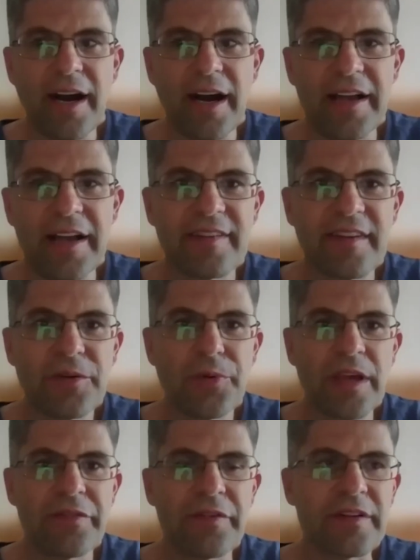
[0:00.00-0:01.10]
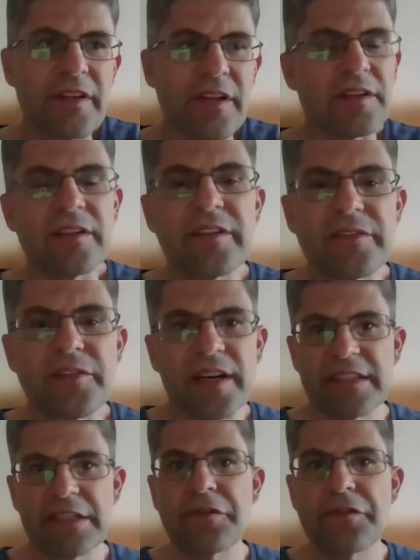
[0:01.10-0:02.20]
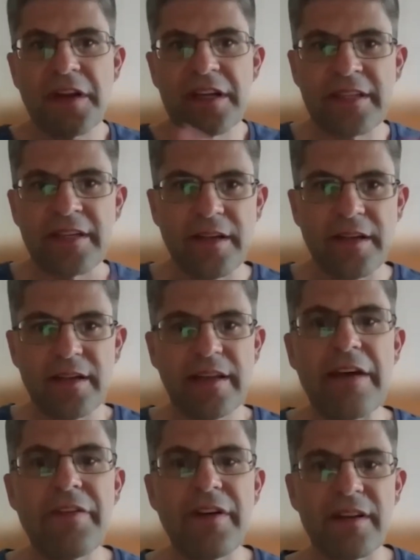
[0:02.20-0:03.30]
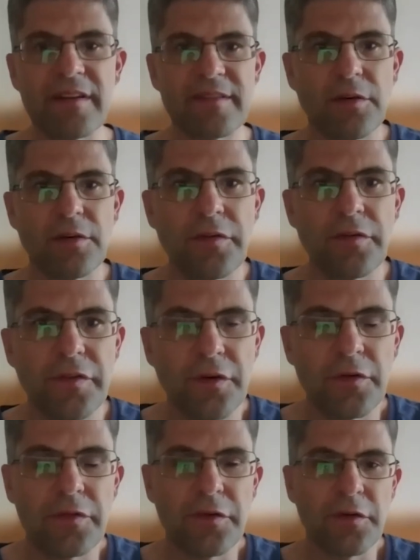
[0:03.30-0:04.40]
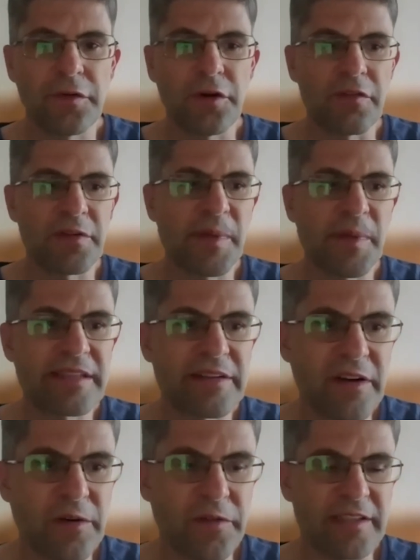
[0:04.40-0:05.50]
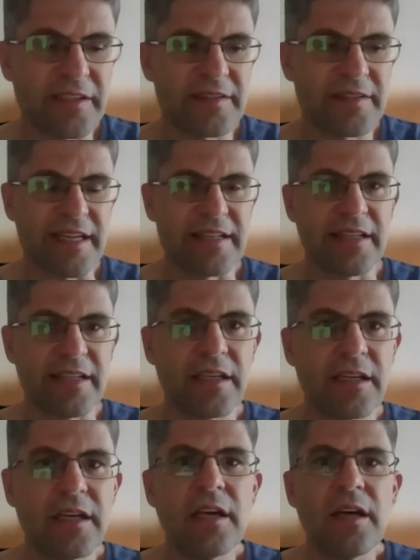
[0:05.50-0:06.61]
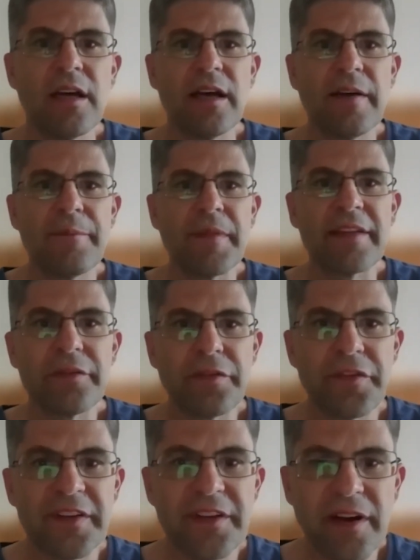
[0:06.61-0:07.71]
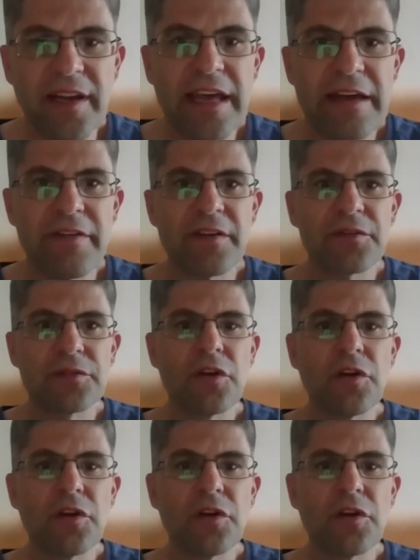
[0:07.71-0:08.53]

I think we have there are different levels of government of understanding. At the federal level, so the